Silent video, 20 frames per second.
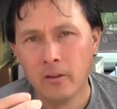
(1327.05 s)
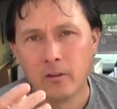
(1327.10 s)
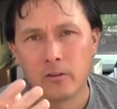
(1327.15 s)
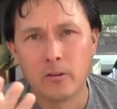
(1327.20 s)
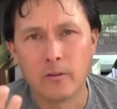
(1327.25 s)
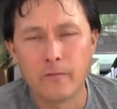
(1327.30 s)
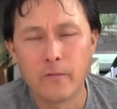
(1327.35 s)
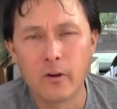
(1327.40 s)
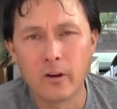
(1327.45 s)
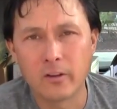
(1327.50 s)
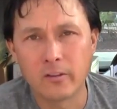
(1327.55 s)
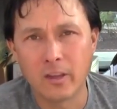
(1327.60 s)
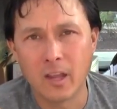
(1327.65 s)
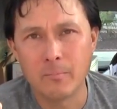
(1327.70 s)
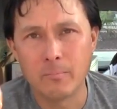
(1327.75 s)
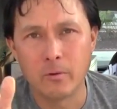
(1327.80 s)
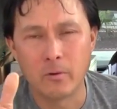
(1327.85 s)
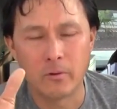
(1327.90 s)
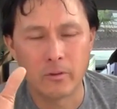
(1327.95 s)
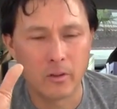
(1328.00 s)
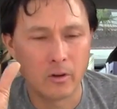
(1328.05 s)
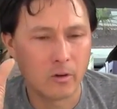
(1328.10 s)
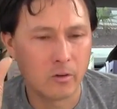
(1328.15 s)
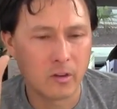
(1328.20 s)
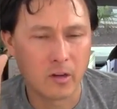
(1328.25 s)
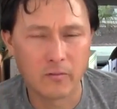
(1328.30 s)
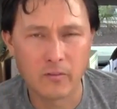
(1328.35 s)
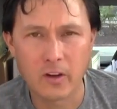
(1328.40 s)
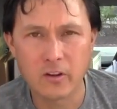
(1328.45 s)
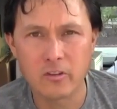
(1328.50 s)
So for example, you know,
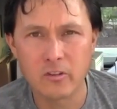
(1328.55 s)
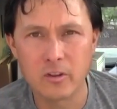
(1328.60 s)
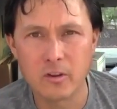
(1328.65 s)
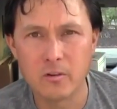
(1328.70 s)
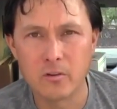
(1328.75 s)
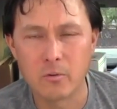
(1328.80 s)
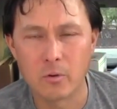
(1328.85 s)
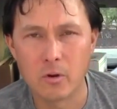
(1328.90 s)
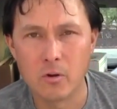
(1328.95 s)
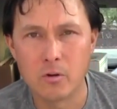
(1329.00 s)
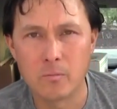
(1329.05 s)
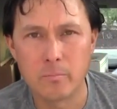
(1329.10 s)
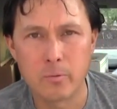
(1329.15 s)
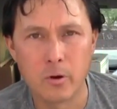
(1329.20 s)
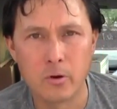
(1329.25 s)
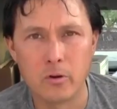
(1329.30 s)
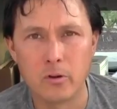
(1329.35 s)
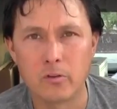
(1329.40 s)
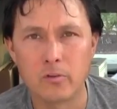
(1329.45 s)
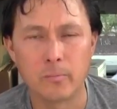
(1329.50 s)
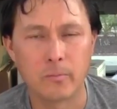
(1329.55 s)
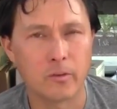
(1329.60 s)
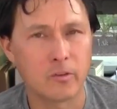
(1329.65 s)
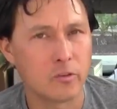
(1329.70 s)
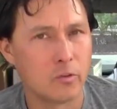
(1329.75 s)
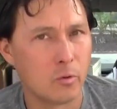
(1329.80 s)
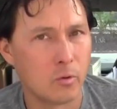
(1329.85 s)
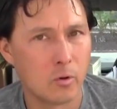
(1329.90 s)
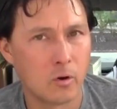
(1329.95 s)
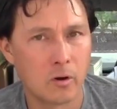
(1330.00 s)
conventionally grown produce from the
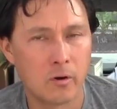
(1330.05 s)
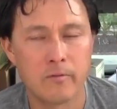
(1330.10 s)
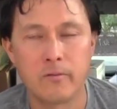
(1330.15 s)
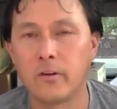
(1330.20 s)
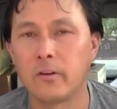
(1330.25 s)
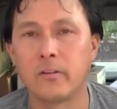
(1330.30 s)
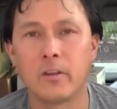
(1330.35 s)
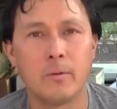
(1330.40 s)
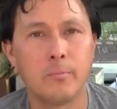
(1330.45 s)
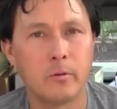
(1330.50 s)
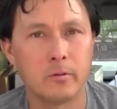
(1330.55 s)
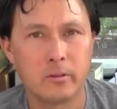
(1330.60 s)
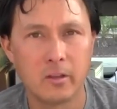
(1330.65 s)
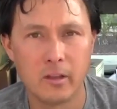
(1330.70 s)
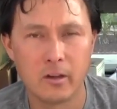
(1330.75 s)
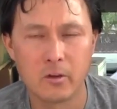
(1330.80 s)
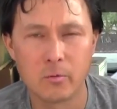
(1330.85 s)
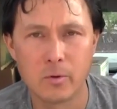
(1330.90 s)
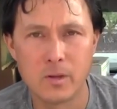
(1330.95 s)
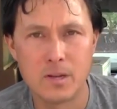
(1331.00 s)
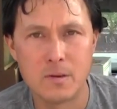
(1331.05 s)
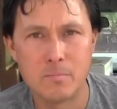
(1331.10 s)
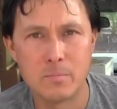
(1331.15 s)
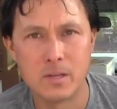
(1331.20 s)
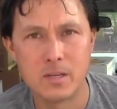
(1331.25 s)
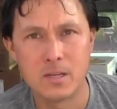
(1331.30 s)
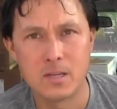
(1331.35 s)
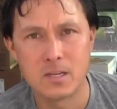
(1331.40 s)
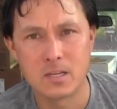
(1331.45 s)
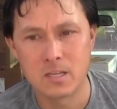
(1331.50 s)
store, for example, take green
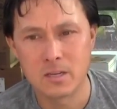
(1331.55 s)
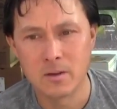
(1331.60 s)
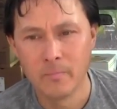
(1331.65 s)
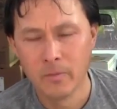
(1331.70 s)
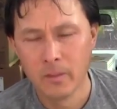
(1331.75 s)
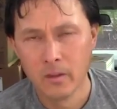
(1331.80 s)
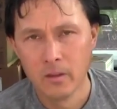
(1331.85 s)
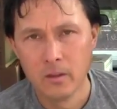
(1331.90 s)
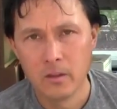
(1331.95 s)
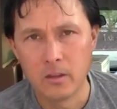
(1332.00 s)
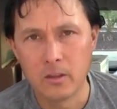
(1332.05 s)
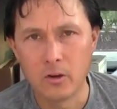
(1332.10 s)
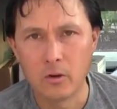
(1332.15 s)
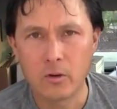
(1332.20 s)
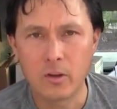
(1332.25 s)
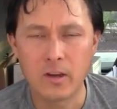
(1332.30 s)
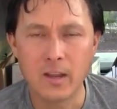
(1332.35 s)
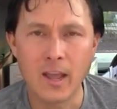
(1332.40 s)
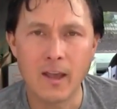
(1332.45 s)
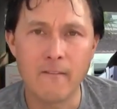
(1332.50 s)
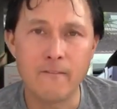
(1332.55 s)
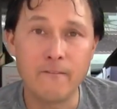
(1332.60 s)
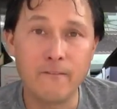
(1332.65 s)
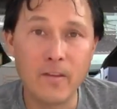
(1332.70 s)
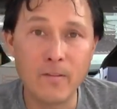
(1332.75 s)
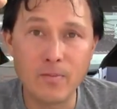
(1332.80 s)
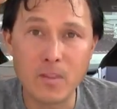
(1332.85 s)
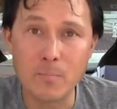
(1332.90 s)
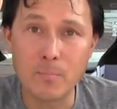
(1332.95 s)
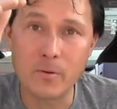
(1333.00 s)
beans, you know, could have
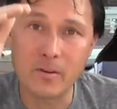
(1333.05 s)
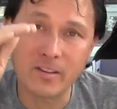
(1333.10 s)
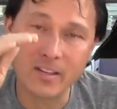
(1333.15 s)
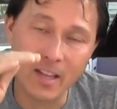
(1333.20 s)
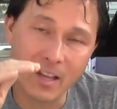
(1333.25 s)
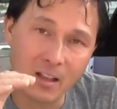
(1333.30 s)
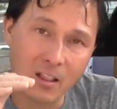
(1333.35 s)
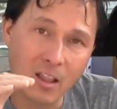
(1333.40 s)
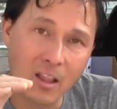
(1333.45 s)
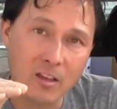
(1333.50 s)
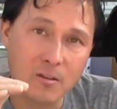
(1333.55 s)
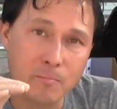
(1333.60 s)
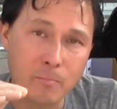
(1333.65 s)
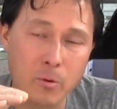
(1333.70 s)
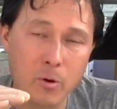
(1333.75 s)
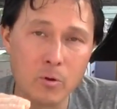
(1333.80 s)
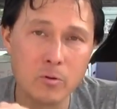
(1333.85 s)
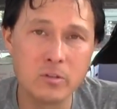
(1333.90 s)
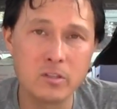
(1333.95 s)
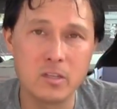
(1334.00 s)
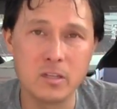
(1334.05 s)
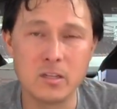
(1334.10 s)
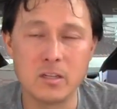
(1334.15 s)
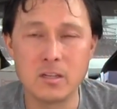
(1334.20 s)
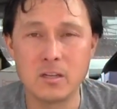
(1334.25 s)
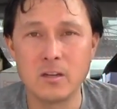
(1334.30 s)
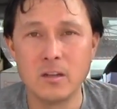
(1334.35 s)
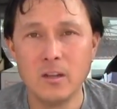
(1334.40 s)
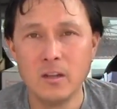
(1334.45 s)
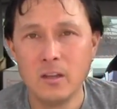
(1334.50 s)
fifty percent less
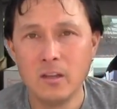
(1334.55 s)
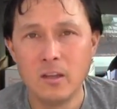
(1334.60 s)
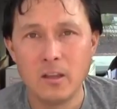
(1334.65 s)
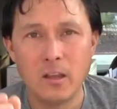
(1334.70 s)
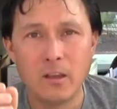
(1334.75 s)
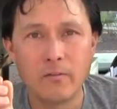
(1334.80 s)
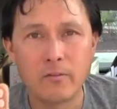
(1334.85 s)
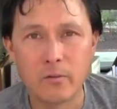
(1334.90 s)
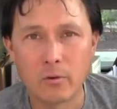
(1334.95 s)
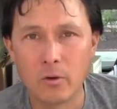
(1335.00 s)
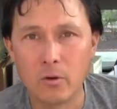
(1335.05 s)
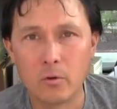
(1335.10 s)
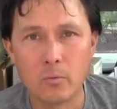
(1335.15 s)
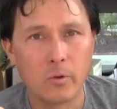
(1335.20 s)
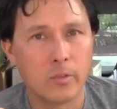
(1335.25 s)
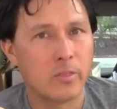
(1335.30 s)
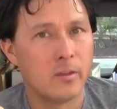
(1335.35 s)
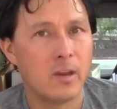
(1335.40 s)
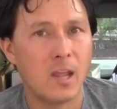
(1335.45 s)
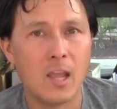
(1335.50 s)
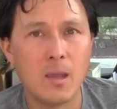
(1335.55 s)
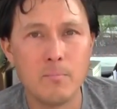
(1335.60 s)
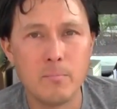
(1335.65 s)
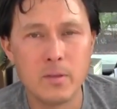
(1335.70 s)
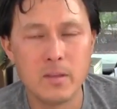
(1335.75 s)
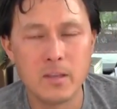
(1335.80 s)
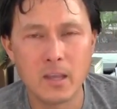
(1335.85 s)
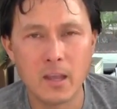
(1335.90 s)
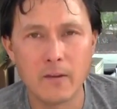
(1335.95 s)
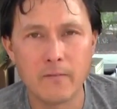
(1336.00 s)
protein if grown with an N
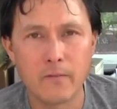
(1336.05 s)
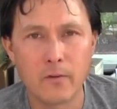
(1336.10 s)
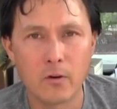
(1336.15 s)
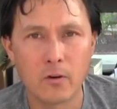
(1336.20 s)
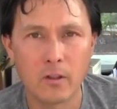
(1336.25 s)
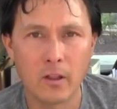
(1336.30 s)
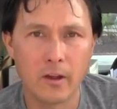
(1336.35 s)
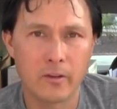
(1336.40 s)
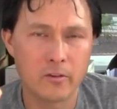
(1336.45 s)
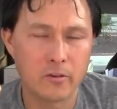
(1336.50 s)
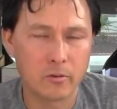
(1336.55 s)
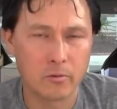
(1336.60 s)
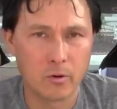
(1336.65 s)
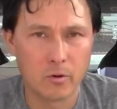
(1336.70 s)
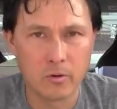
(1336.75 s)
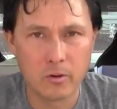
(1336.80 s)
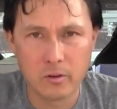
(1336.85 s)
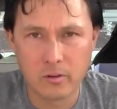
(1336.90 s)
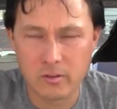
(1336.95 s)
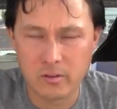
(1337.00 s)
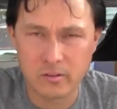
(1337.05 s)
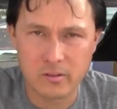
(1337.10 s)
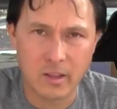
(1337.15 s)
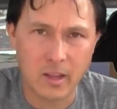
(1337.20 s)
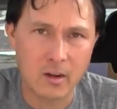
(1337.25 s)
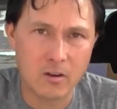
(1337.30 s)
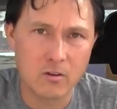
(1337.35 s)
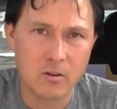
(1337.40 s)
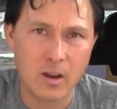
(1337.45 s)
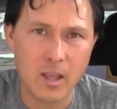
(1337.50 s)
P K fertilizer, grown in
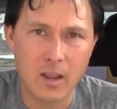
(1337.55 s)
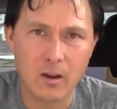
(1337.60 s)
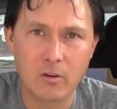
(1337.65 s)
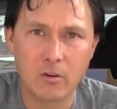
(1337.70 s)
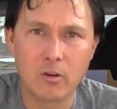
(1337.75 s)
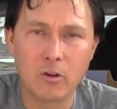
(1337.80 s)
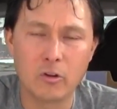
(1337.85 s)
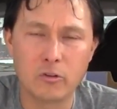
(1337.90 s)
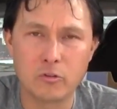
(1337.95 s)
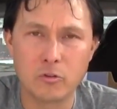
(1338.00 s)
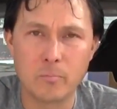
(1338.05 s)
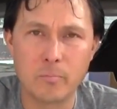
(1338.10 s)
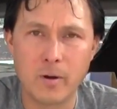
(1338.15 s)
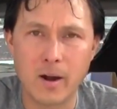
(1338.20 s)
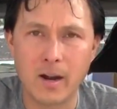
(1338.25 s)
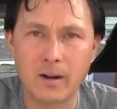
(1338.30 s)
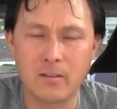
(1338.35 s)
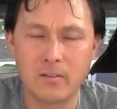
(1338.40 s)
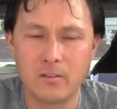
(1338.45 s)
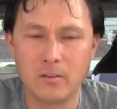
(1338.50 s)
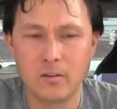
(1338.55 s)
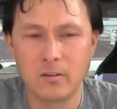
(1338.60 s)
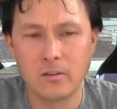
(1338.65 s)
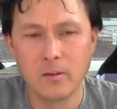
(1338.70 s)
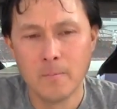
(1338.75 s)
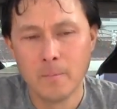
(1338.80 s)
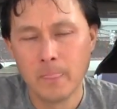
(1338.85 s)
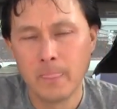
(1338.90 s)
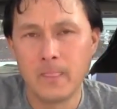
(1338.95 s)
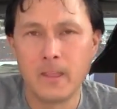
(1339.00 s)
standard agricultural
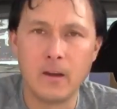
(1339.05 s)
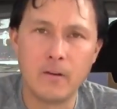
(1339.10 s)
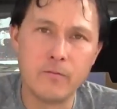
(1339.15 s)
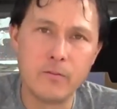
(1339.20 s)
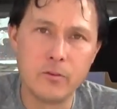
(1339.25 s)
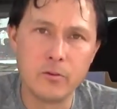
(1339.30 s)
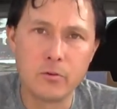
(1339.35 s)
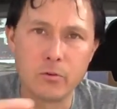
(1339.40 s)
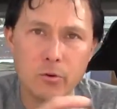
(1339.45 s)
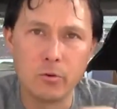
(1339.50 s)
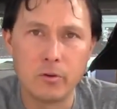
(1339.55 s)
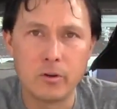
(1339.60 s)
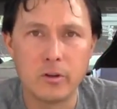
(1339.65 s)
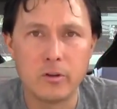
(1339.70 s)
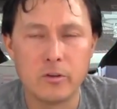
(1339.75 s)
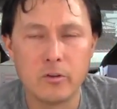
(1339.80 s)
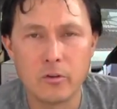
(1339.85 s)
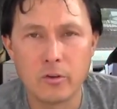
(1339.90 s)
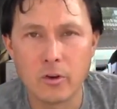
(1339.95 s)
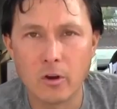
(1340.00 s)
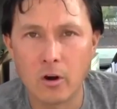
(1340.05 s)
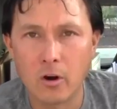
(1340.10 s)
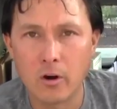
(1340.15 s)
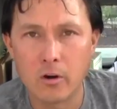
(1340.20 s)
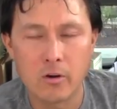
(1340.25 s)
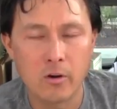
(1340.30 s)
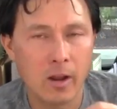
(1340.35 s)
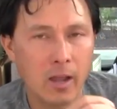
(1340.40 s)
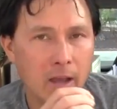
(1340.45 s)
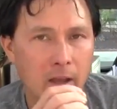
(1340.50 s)
practices. And if you grew it in your
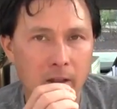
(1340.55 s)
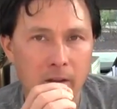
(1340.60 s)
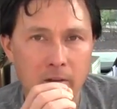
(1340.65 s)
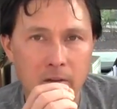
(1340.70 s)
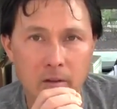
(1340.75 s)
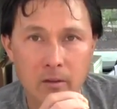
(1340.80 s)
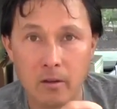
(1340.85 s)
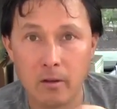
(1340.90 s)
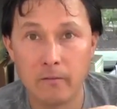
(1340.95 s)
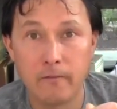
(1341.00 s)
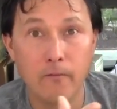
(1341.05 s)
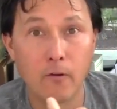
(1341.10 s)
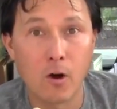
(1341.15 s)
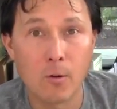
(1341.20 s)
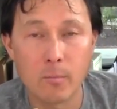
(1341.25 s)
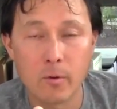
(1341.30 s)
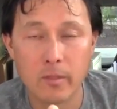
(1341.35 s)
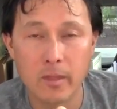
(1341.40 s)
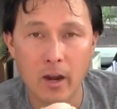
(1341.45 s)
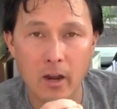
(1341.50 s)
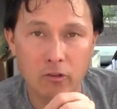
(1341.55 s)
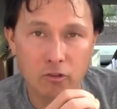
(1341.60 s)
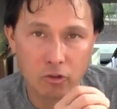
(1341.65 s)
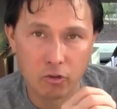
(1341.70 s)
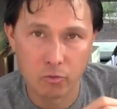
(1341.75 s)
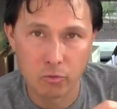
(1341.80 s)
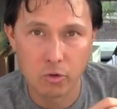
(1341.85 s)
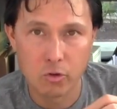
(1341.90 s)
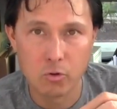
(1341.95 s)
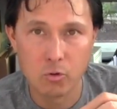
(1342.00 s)
yard or had a farmer that
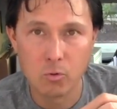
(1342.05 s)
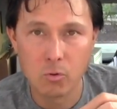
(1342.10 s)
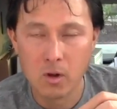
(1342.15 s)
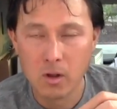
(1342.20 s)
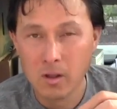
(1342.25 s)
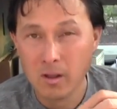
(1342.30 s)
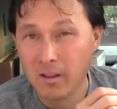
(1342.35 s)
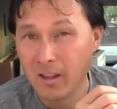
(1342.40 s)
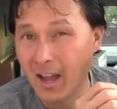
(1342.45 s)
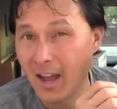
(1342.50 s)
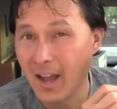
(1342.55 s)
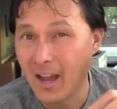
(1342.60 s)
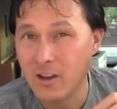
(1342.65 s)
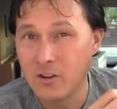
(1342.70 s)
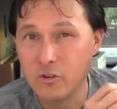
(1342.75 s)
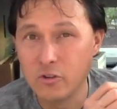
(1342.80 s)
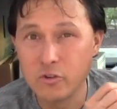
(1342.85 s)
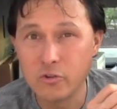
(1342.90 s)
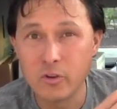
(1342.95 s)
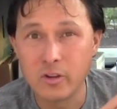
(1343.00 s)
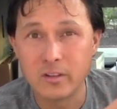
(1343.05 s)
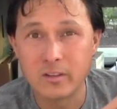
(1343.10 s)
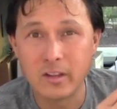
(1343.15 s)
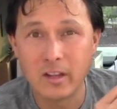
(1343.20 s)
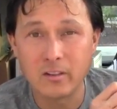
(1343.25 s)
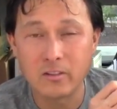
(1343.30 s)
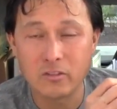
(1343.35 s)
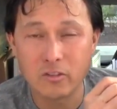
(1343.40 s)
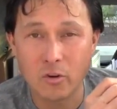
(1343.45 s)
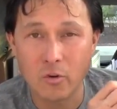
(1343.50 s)
actually grew high nutrient
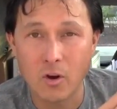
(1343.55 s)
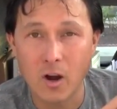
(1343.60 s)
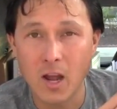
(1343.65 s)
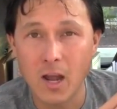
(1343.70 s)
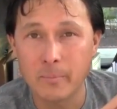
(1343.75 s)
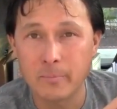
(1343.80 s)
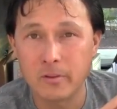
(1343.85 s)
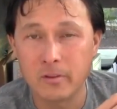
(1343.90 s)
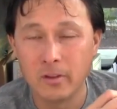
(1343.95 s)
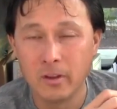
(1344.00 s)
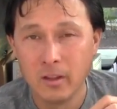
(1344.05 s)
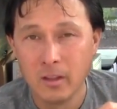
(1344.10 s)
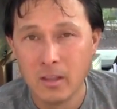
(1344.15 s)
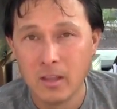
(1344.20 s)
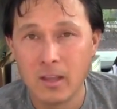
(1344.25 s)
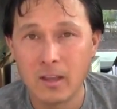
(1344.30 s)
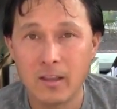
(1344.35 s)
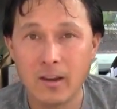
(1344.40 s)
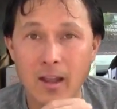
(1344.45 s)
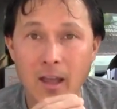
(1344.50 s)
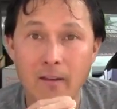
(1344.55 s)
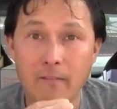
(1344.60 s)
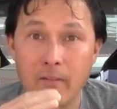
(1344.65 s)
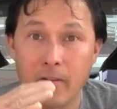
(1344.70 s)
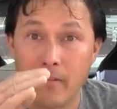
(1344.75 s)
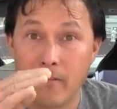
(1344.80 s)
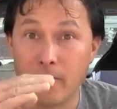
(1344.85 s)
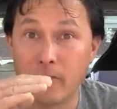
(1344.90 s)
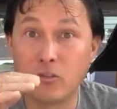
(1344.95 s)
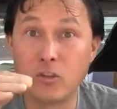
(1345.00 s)
dense crops, it could
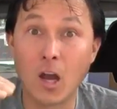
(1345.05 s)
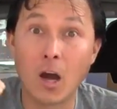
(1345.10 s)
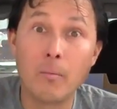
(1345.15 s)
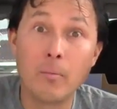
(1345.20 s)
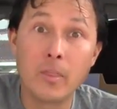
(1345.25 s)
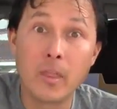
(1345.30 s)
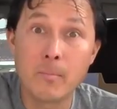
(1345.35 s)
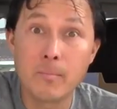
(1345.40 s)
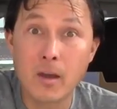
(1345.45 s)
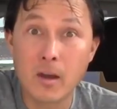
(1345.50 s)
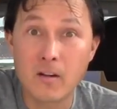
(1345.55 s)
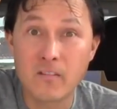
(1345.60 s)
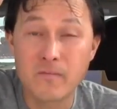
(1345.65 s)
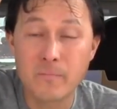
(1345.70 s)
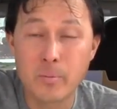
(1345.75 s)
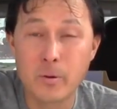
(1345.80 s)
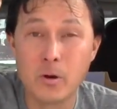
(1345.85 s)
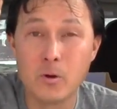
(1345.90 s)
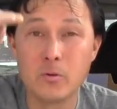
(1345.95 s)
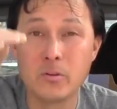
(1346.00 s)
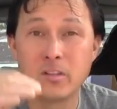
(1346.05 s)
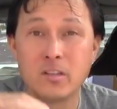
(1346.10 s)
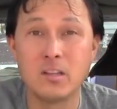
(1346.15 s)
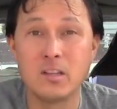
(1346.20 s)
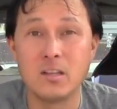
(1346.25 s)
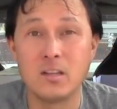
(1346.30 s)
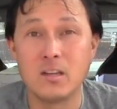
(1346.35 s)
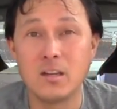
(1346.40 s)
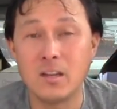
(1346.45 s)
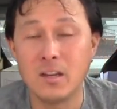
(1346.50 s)
have double the amount of
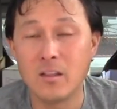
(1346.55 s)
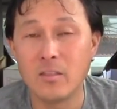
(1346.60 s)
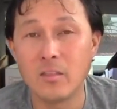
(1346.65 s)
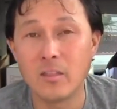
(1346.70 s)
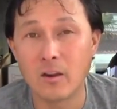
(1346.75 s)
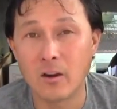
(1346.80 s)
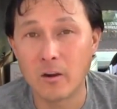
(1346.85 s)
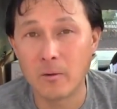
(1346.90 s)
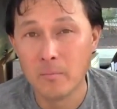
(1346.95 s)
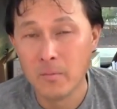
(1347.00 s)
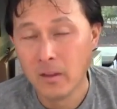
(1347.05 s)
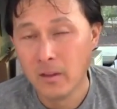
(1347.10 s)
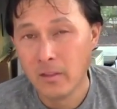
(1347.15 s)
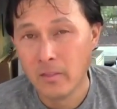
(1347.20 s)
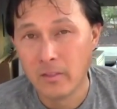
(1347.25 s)
protein in there.